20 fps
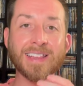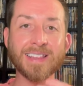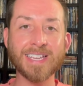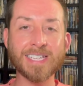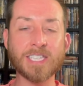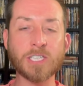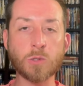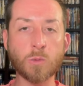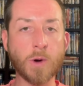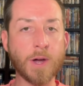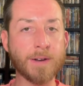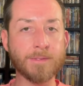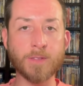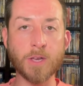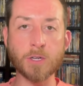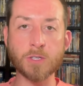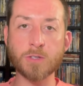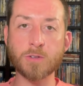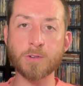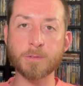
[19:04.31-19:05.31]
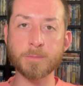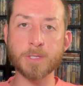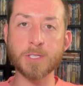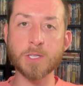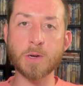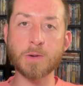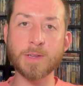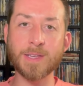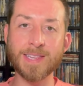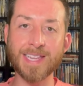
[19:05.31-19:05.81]
This is one of those from
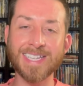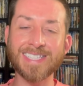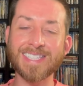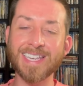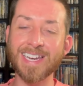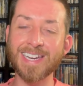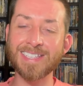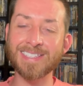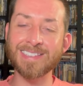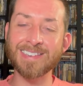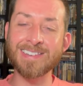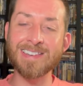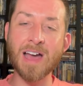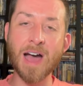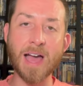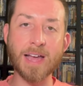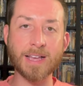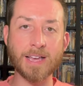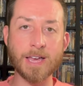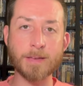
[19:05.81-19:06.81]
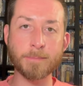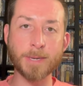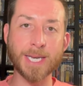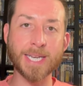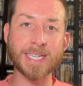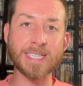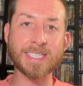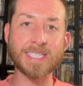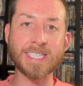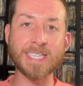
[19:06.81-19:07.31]
Sony they said is not coming
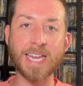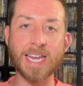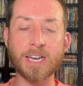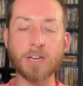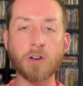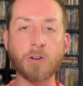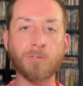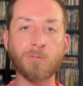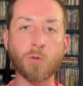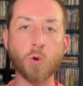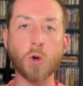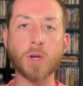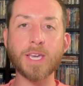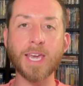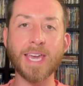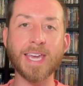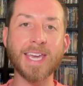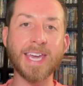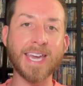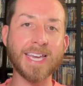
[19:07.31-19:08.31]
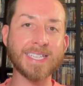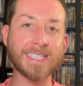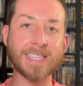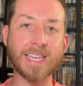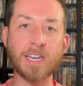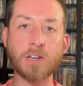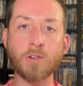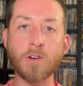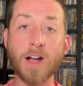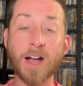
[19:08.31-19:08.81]
in a standard 4K case
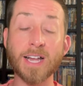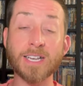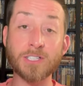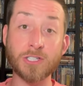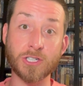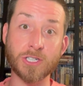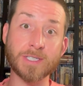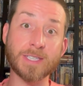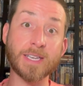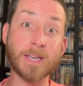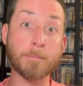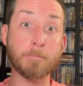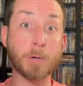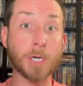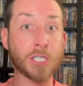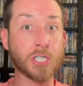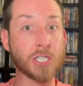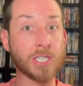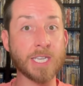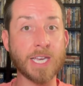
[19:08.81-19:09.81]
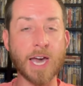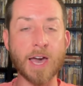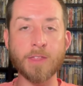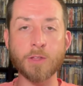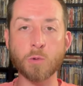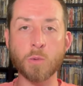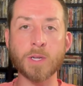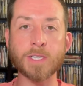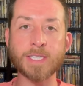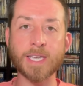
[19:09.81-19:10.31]
later on, just like a bunch of the
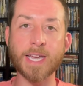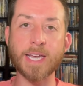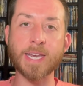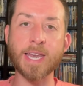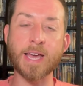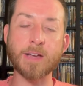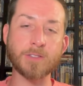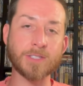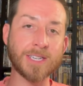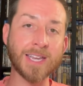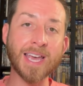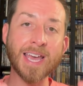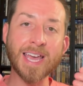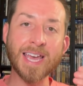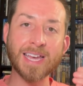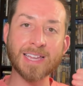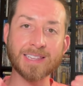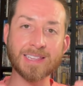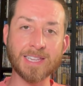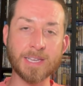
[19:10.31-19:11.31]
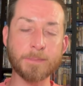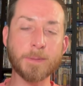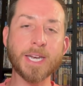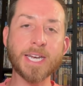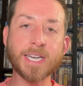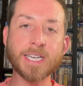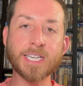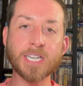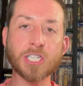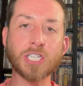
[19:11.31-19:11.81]
other ones I announced.
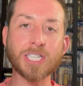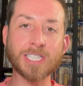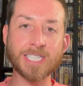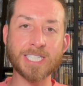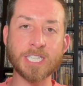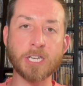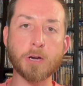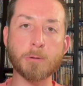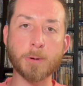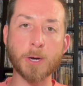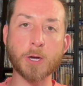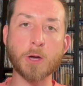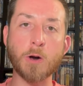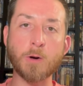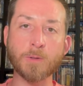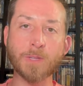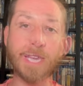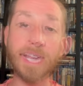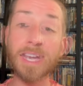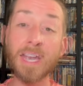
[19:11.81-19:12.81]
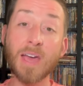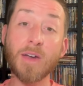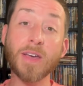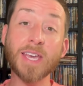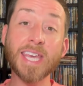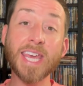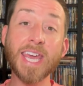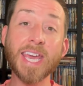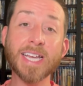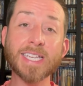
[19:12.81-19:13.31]
Limited edition SteelBook only. Now
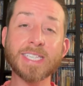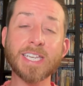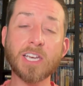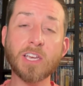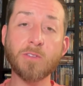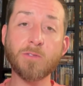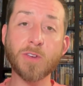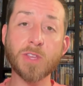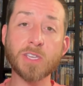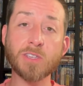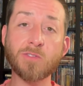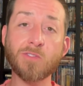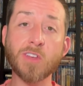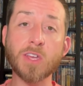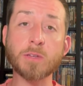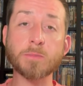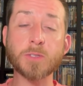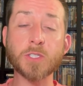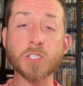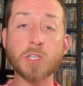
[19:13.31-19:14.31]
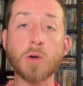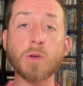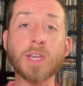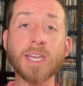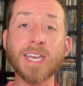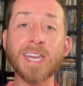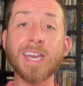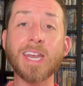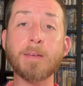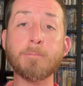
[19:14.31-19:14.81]
I can tell you for this film,
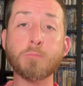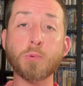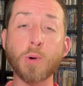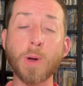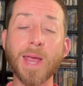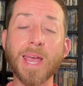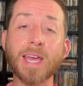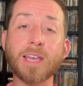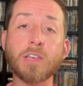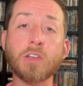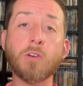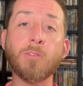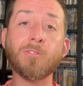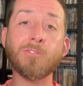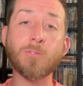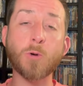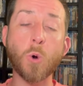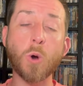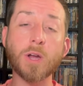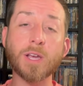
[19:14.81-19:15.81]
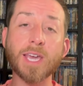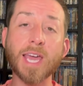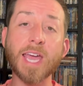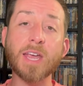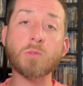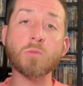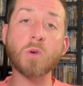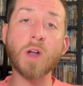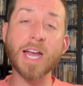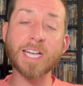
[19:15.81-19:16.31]
Sony did a brand new
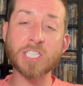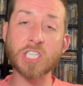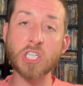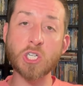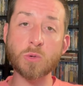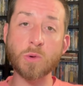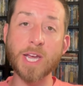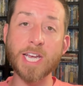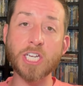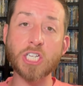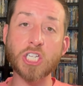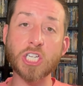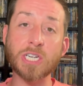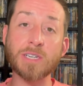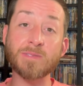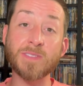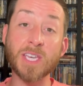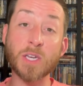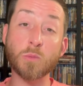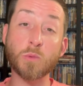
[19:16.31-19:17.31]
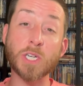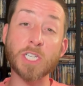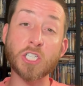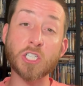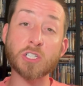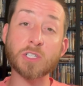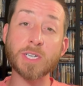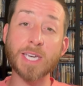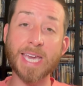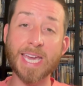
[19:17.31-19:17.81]
4K restoration of the
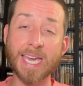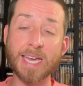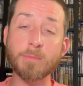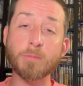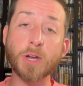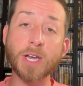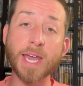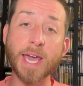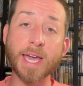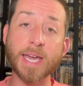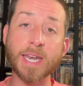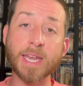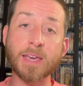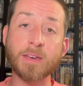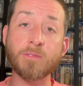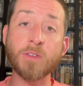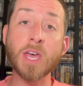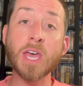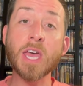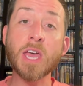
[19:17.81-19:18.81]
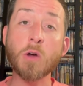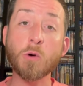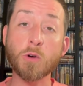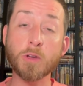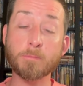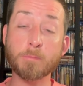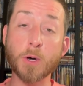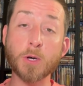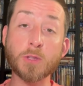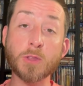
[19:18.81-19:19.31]
original camera negative
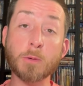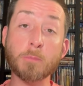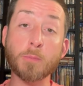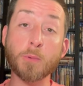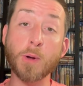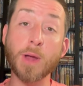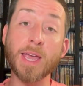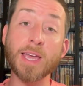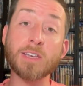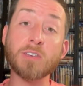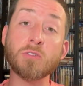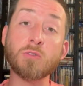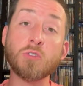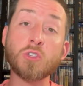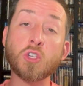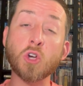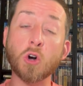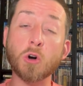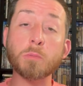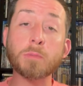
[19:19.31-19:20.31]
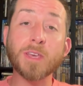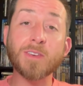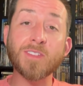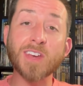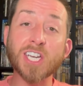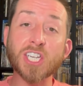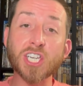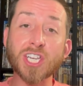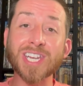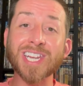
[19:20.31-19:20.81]
with both a brand new Dolby
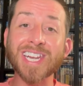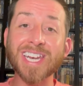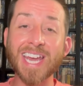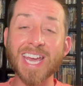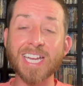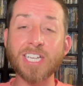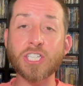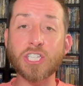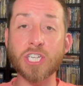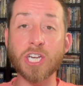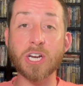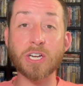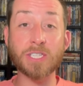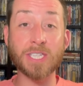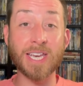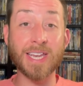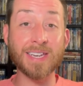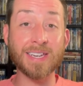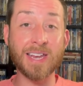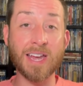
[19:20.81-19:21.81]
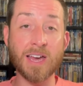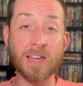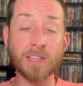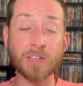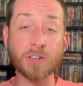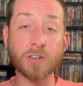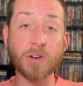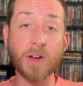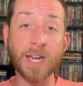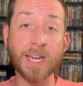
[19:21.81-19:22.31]
Vision and HDR10
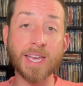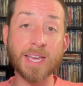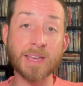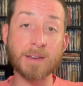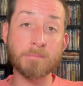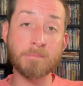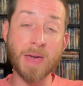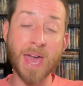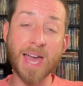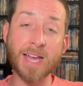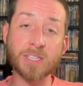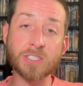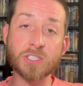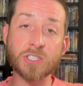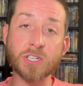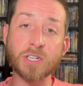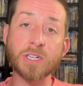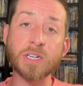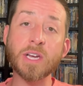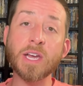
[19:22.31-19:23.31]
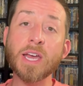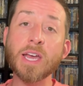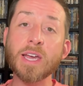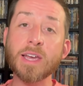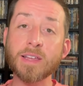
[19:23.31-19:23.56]
color grading and master.